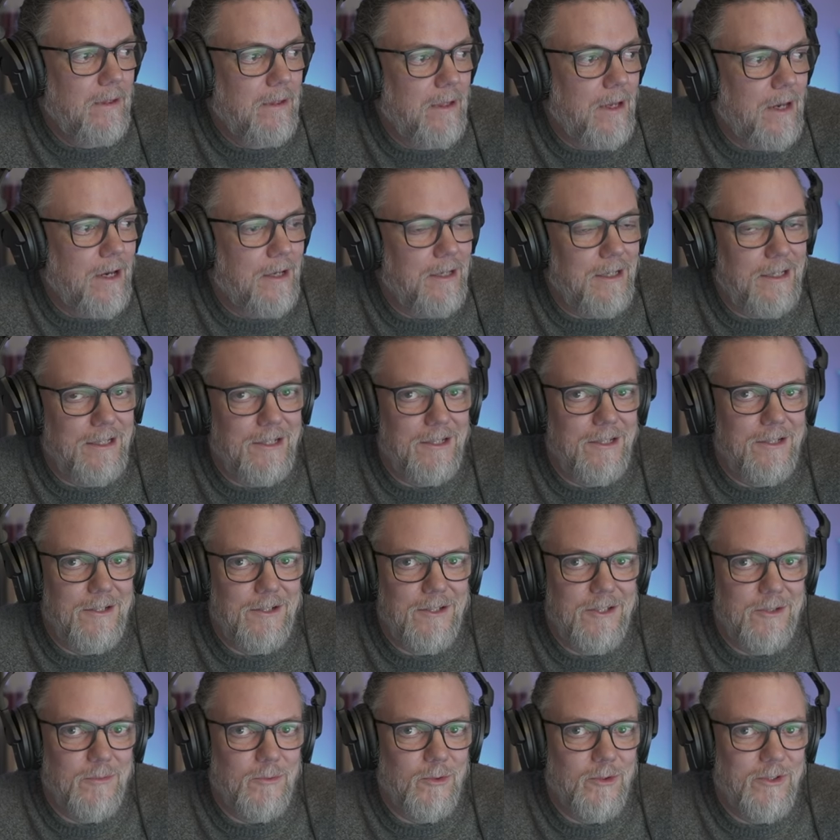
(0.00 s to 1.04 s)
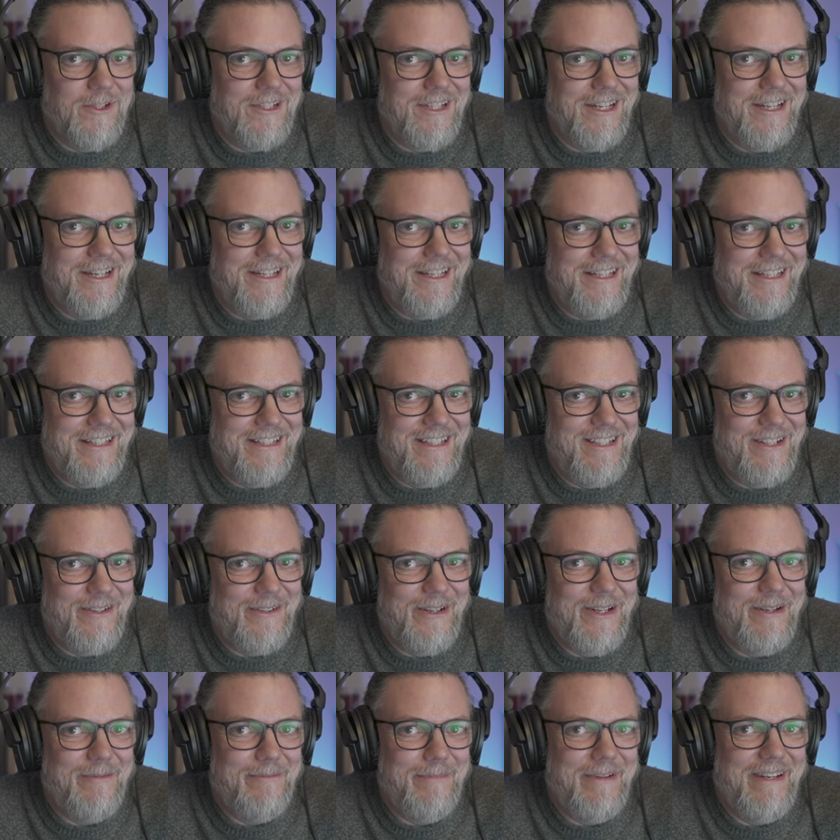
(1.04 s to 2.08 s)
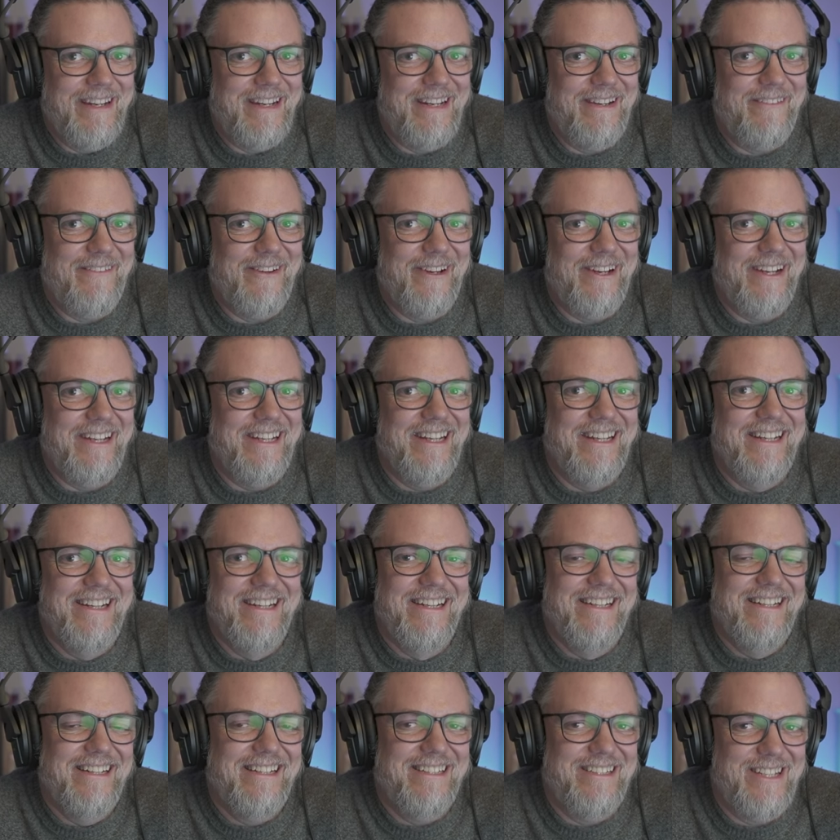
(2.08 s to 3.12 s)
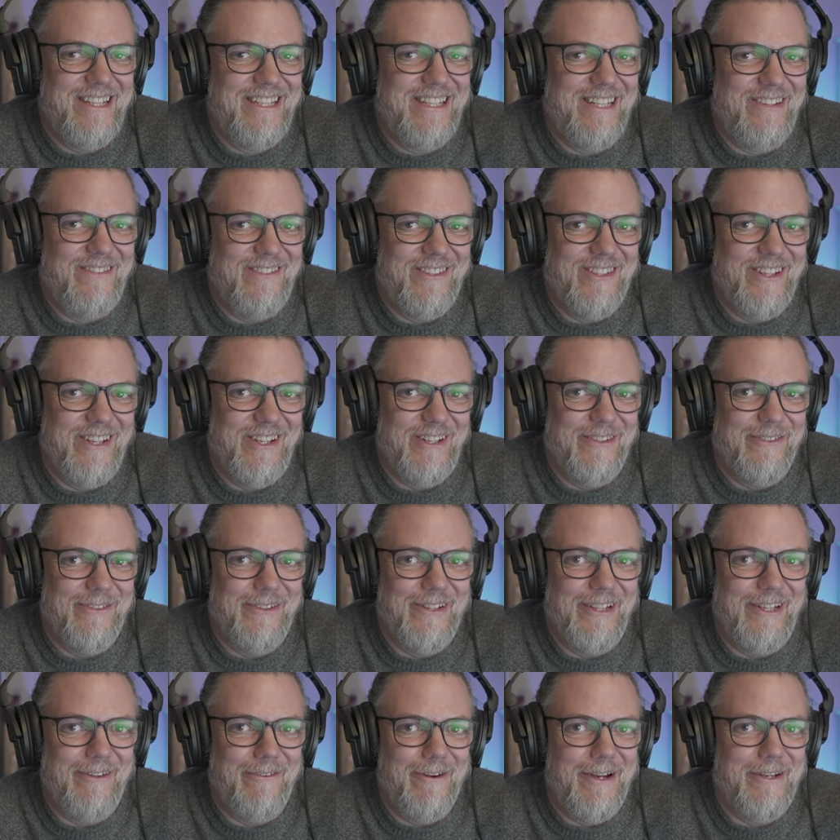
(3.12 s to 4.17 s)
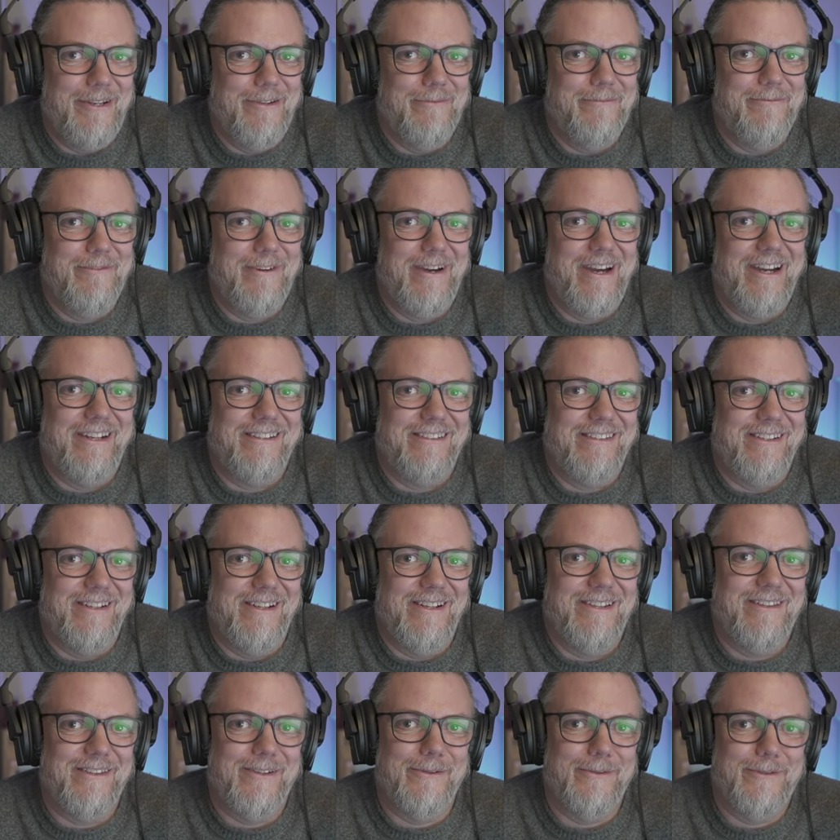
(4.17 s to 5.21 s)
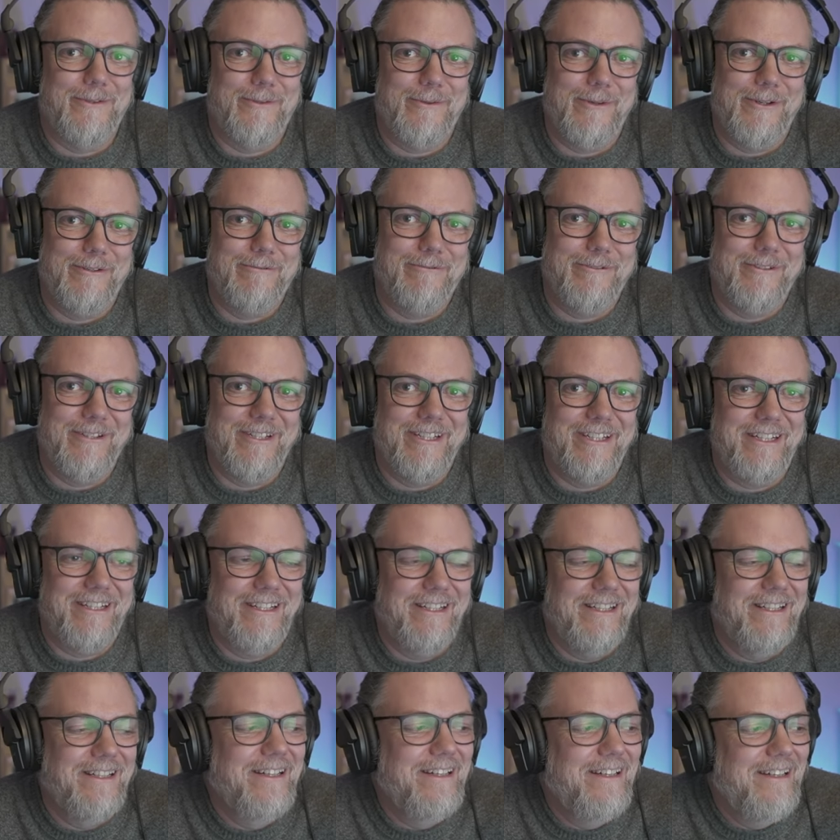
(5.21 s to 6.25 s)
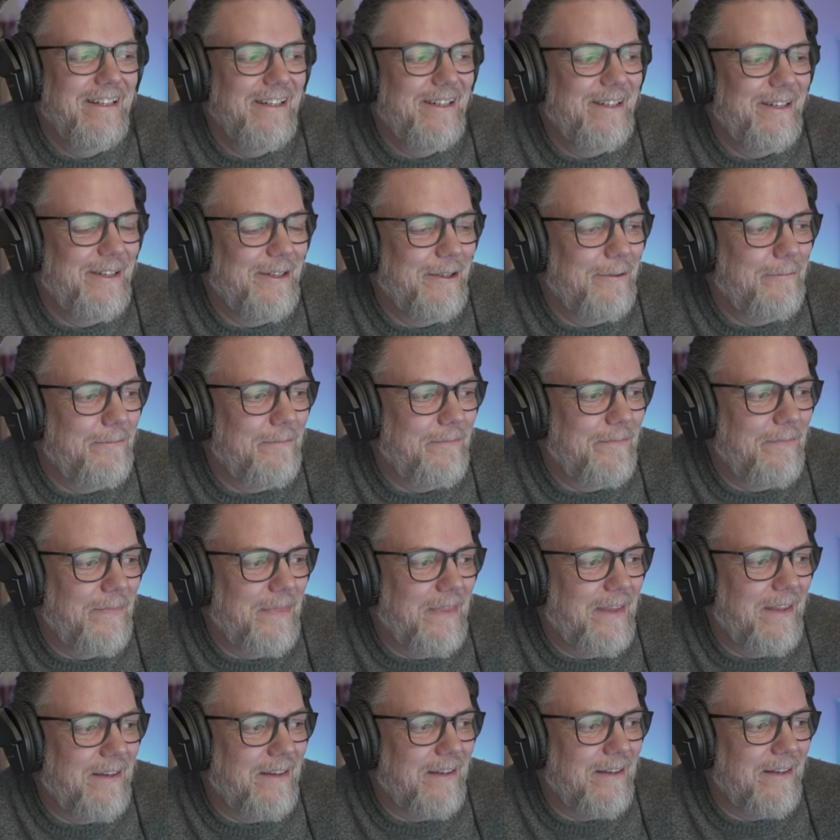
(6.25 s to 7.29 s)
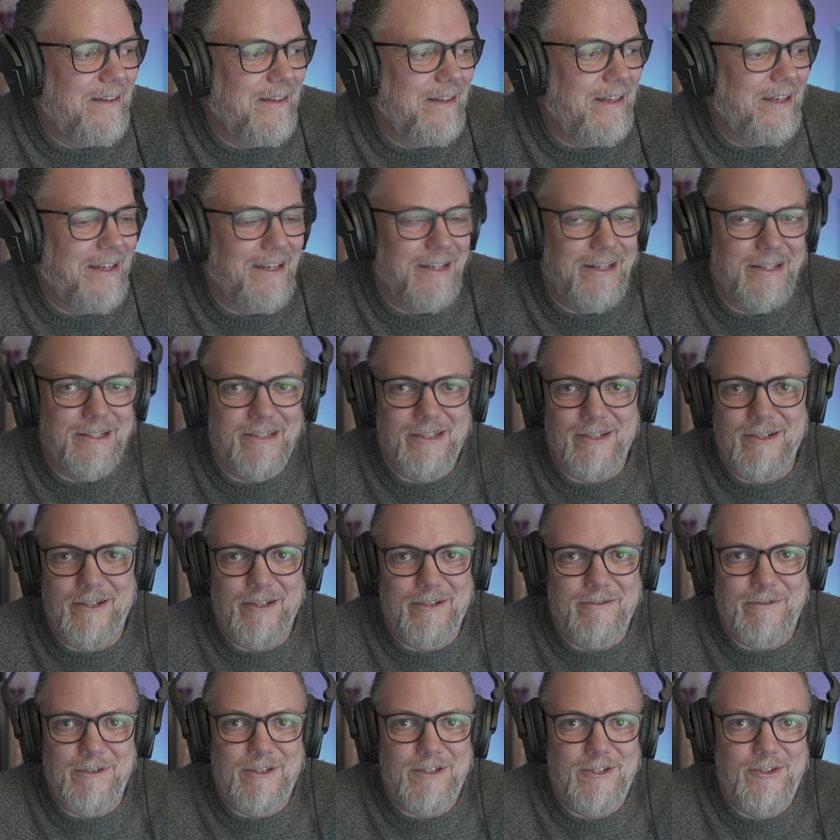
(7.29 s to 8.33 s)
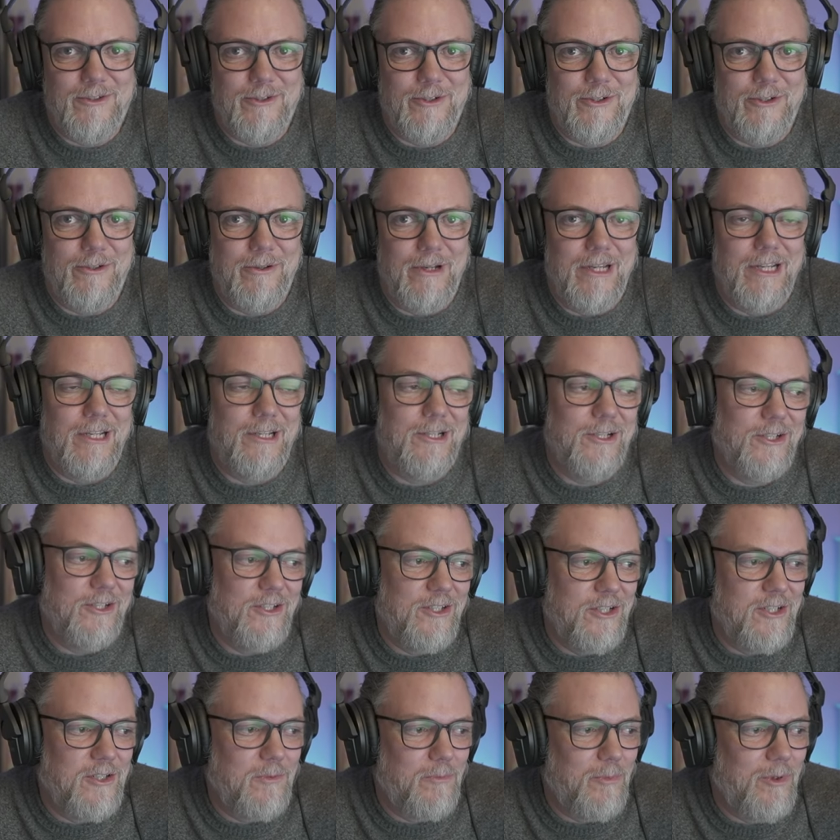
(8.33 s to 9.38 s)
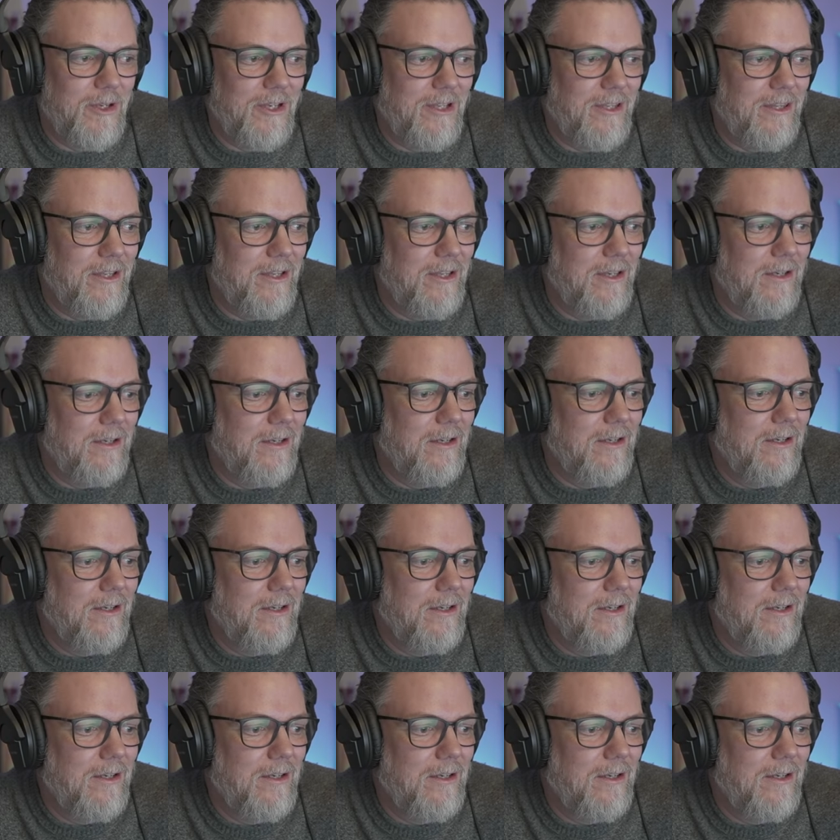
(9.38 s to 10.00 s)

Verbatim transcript: I need to do some more study into it. But anyway, it just seems like a really random fact that I thought was quite funny. Um, again, I don't know if it's true. It could just be that